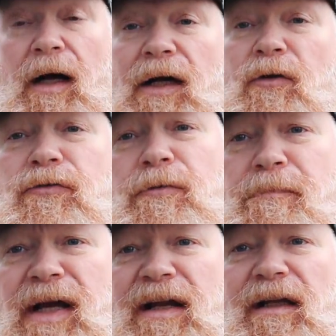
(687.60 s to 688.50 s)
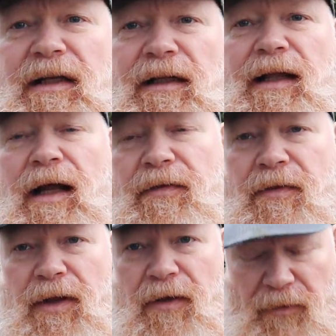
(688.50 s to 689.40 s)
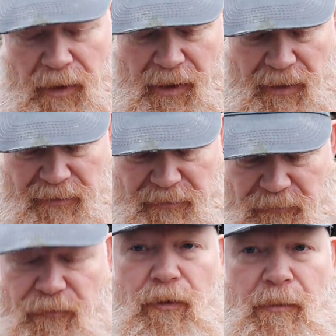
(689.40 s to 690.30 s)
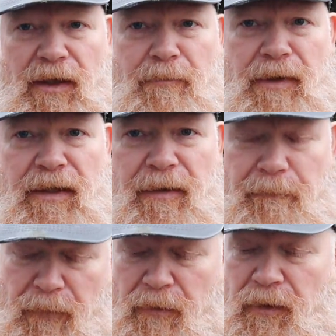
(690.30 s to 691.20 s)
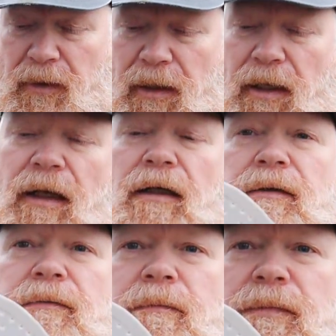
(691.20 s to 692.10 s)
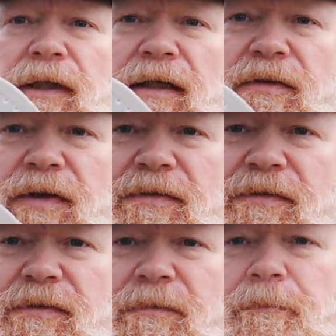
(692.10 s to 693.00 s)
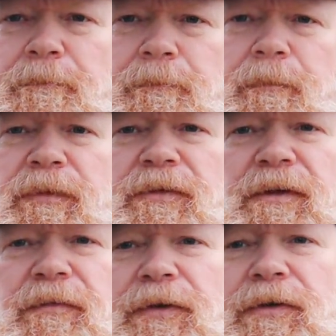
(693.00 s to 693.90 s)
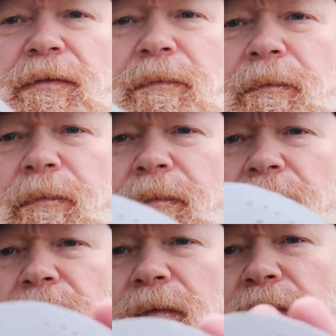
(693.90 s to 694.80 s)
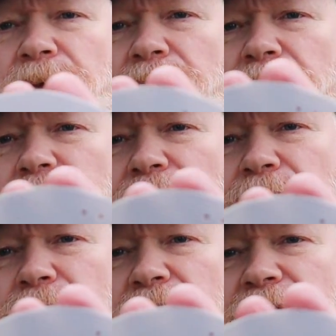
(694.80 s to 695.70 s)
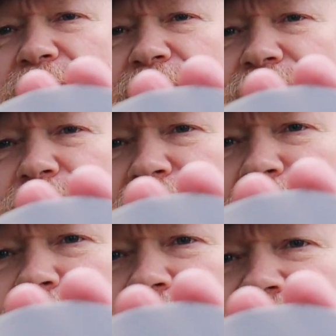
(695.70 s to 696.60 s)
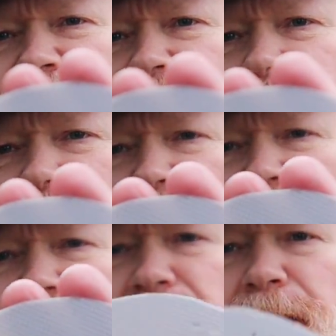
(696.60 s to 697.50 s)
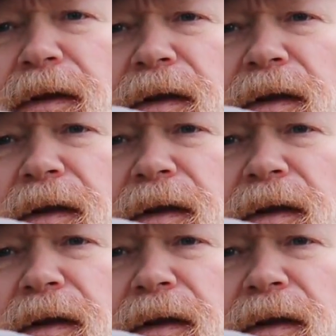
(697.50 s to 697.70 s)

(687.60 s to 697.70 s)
I also made a little another hack for my Mini, like this. See if you can, if I do like this, you may see it more clearly.